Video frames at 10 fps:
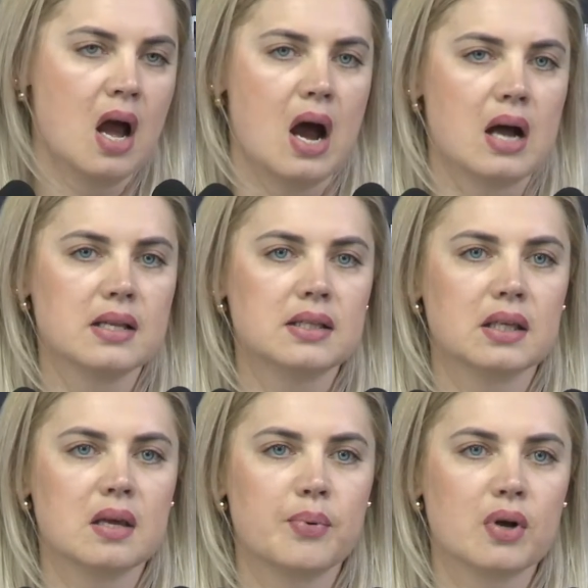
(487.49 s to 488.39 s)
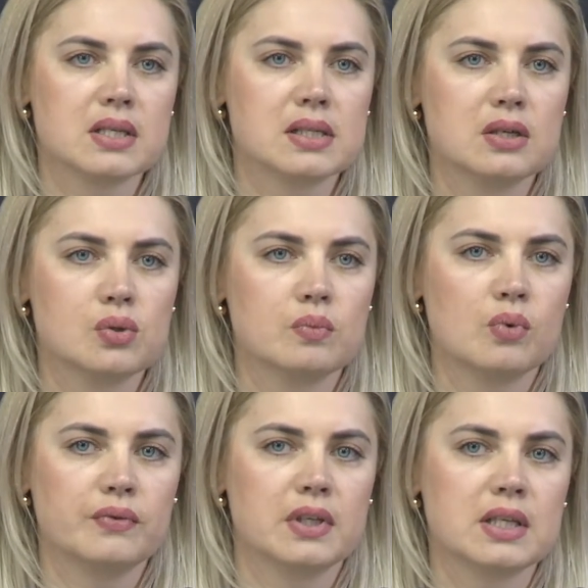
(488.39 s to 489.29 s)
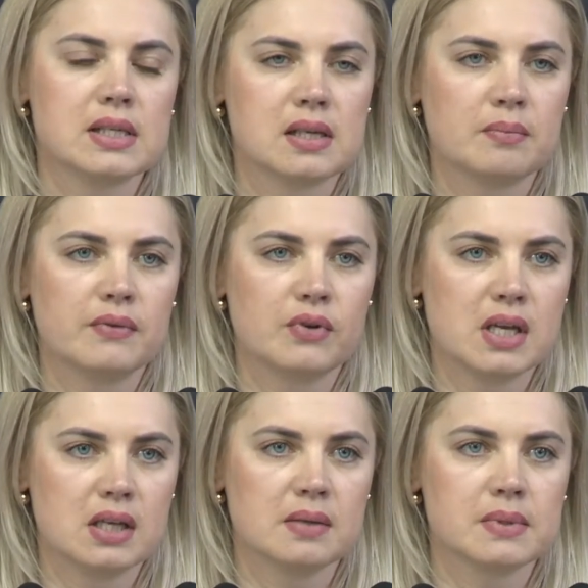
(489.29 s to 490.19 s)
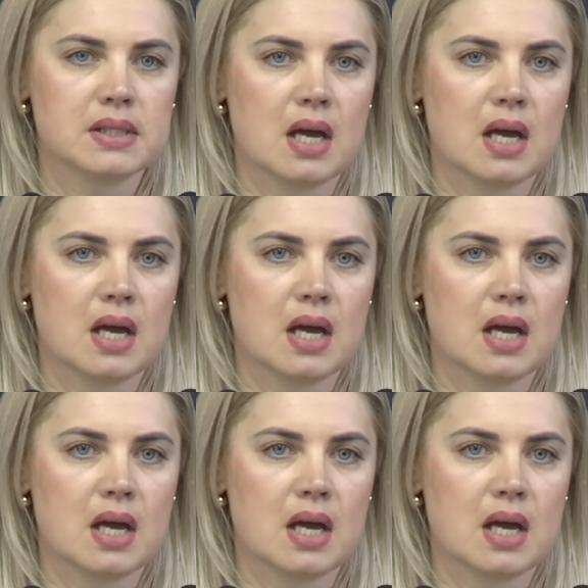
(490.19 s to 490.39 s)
This is a small number for our oblast,